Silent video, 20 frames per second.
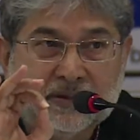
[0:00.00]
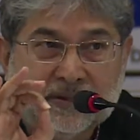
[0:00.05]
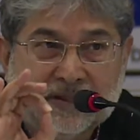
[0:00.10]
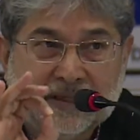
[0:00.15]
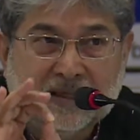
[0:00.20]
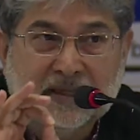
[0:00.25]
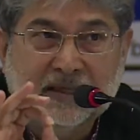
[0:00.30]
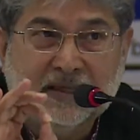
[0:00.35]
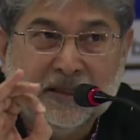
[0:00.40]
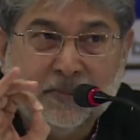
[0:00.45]

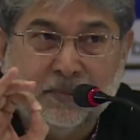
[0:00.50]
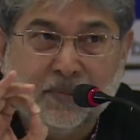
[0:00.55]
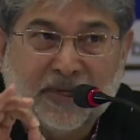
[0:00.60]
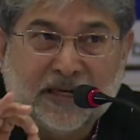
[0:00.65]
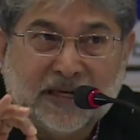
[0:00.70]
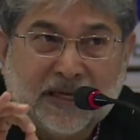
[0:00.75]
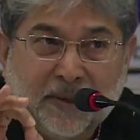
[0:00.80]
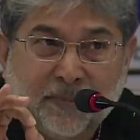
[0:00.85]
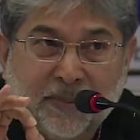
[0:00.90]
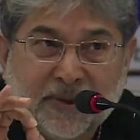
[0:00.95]
daily
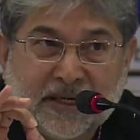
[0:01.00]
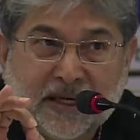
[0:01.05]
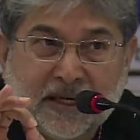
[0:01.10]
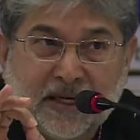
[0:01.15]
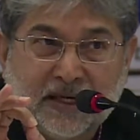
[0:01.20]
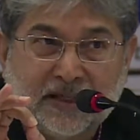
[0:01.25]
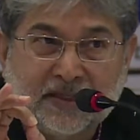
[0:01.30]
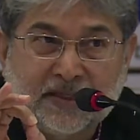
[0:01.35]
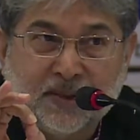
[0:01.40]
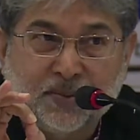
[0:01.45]
per
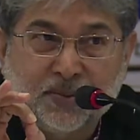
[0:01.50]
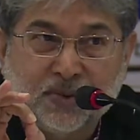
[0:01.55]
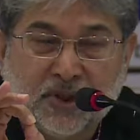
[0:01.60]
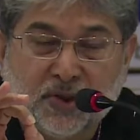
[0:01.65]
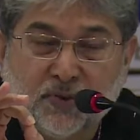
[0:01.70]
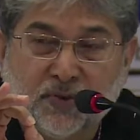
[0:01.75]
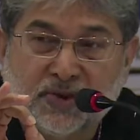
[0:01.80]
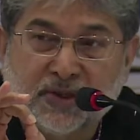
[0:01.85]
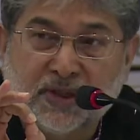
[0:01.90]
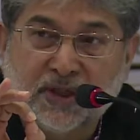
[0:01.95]
capita
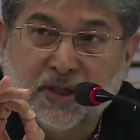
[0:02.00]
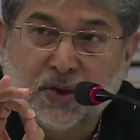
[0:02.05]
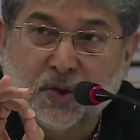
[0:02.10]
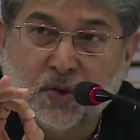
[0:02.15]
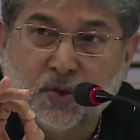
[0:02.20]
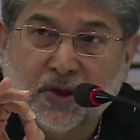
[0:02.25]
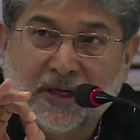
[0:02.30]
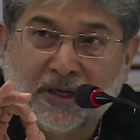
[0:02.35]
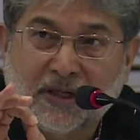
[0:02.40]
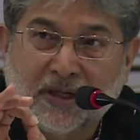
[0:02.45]
consumption, which
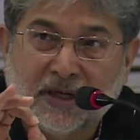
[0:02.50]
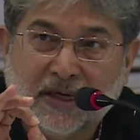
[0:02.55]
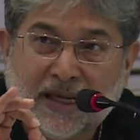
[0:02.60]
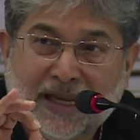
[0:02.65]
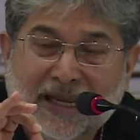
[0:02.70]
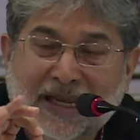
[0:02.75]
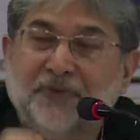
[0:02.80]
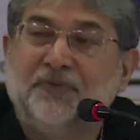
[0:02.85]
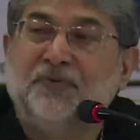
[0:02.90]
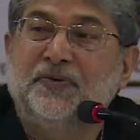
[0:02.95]
included
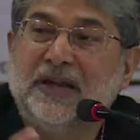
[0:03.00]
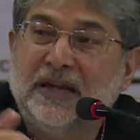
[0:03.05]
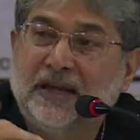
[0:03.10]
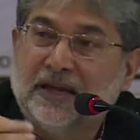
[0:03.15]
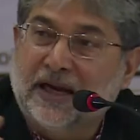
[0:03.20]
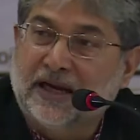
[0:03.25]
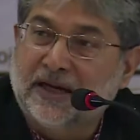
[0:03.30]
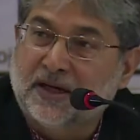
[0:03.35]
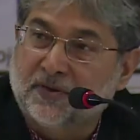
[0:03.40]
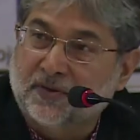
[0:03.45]
every
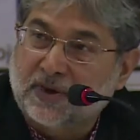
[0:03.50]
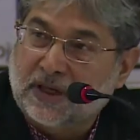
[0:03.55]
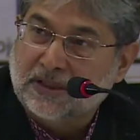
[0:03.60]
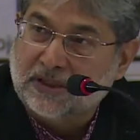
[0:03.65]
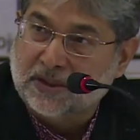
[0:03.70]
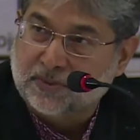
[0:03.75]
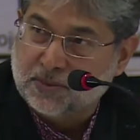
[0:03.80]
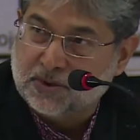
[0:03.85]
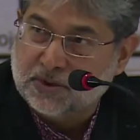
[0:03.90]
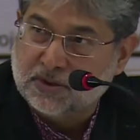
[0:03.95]
kind of
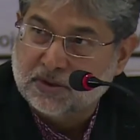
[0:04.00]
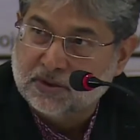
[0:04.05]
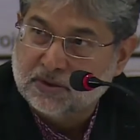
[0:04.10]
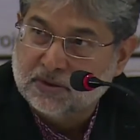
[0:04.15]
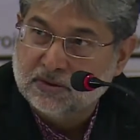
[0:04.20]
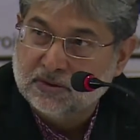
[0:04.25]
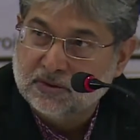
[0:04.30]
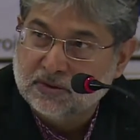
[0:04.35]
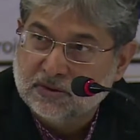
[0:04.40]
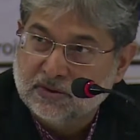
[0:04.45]
consumption.
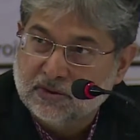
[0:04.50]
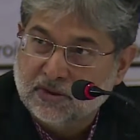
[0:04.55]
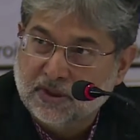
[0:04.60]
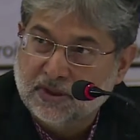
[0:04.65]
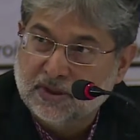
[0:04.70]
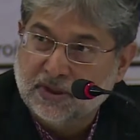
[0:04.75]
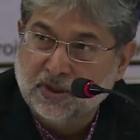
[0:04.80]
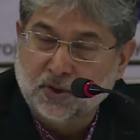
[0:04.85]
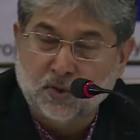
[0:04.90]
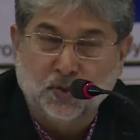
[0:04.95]

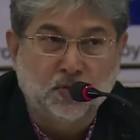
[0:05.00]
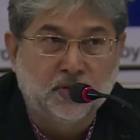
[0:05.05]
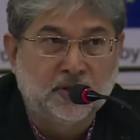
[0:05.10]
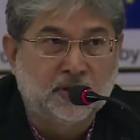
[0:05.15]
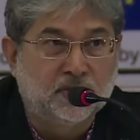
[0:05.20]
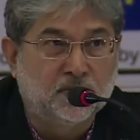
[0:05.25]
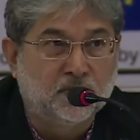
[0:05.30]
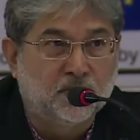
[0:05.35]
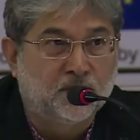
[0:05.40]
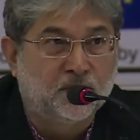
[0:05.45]
It
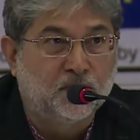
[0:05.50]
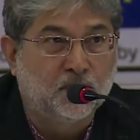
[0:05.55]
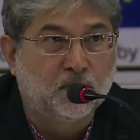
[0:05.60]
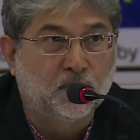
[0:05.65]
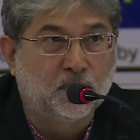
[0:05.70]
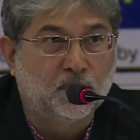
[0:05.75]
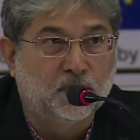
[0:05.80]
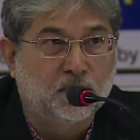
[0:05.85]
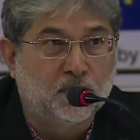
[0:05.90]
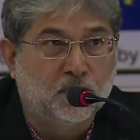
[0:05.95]
included your
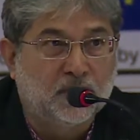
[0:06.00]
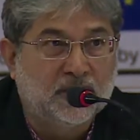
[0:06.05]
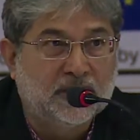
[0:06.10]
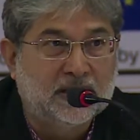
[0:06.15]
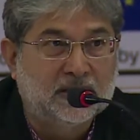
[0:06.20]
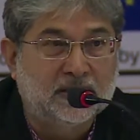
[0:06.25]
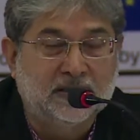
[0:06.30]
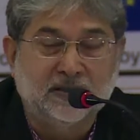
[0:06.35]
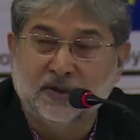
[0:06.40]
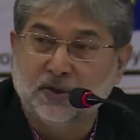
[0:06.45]
food, your
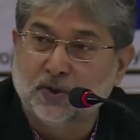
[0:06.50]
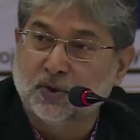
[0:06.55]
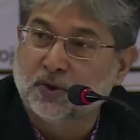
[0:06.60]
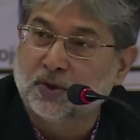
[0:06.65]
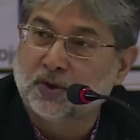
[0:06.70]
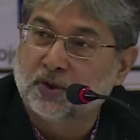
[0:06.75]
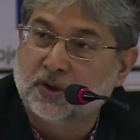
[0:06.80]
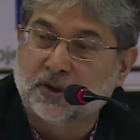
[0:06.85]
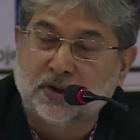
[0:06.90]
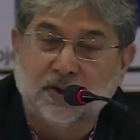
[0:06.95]
health,
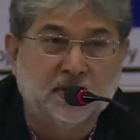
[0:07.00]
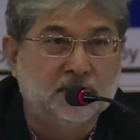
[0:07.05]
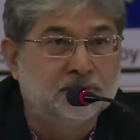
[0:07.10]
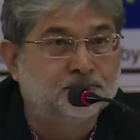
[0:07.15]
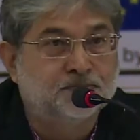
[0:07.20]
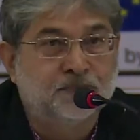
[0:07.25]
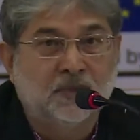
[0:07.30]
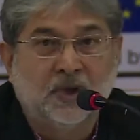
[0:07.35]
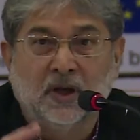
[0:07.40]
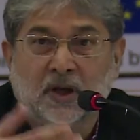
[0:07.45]

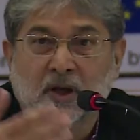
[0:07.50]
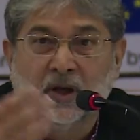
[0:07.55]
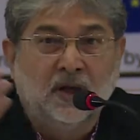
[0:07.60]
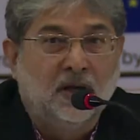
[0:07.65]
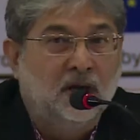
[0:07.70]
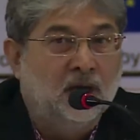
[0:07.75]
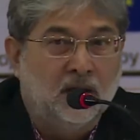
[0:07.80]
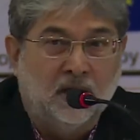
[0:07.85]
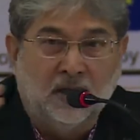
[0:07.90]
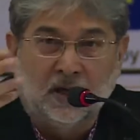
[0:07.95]
your
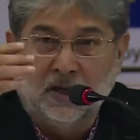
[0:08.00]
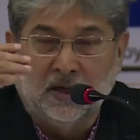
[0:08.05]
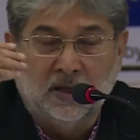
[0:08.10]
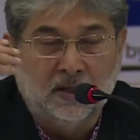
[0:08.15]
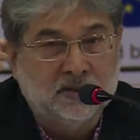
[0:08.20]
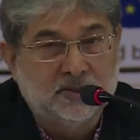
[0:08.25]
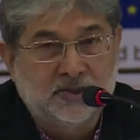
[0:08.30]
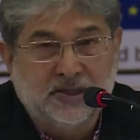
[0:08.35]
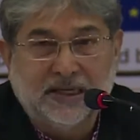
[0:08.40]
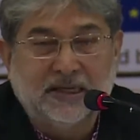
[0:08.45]

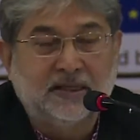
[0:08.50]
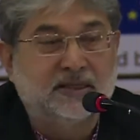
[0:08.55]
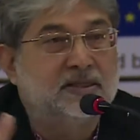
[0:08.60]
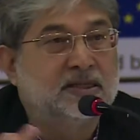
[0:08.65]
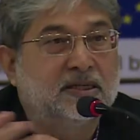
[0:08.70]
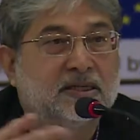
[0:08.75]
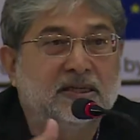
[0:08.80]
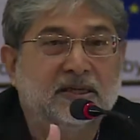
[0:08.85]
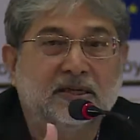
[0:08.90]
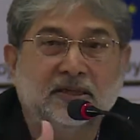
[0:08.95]

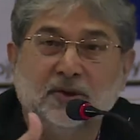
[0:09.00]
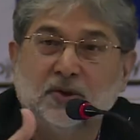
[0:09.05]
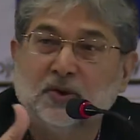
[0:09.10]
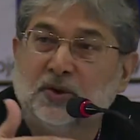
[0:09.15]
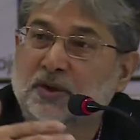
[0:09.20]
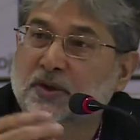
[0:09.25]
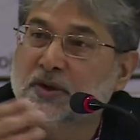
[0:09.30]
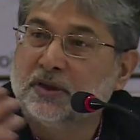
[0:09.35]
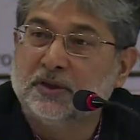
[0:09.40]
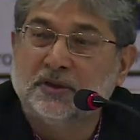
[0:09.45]
shelter,
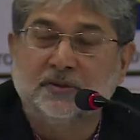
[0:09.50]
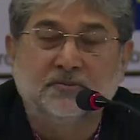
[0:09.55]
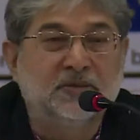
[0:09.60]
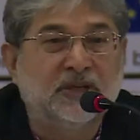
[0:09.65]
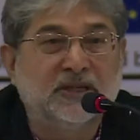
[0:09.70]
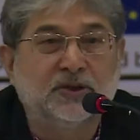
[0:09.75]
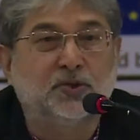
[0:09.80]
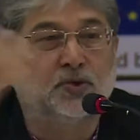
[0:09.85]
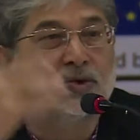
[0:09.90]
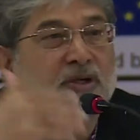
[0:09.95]
your
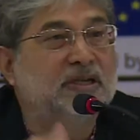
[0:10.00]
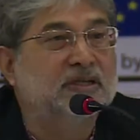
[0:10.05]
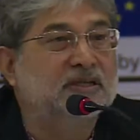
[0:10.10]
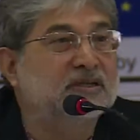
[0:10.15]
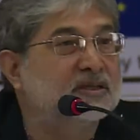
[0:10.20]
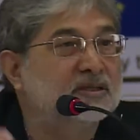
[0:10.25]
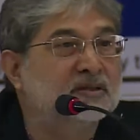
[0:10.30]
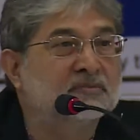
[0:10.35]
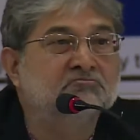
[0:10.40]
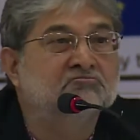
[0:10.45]

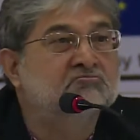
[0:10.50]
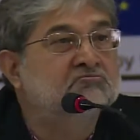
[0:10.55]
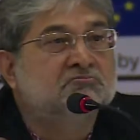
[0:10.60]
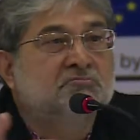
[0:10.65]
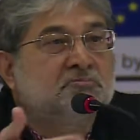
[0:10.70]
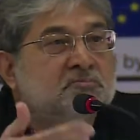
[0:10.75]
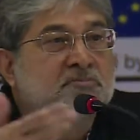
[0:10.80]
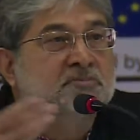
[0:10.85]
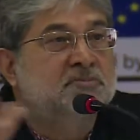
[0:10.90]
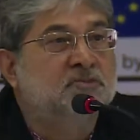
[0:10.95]
education,
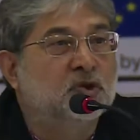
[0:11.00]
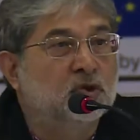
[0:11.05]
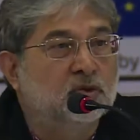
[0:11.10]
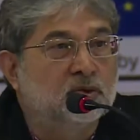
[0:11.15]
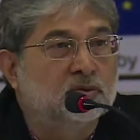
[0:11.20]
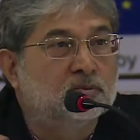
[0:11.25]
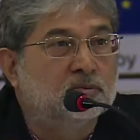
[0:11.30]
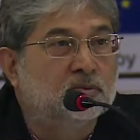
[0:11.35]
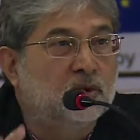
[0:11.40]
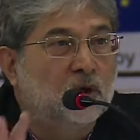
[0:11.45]

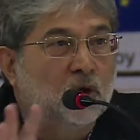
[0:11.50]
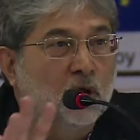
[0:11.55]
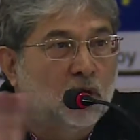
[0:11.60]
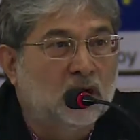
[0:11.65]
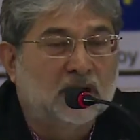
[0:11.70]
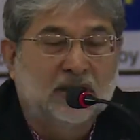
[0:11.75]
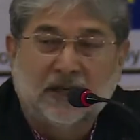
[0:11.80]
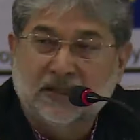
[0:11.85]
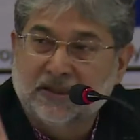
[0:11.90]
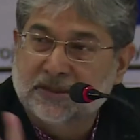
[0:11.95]

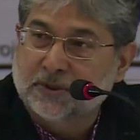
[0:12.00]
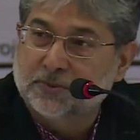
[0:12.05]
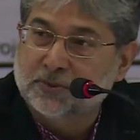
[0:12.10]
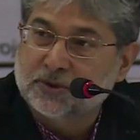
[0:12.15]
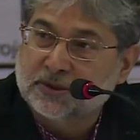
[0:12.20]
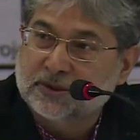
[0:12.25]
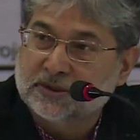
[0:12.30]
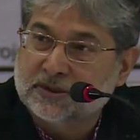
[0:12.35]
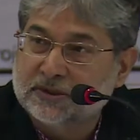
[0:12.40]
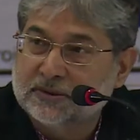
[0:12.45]
all
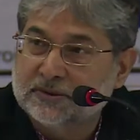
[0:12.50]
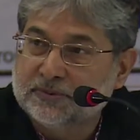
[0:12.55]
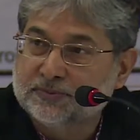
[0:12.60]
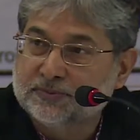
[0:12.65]
consumptions.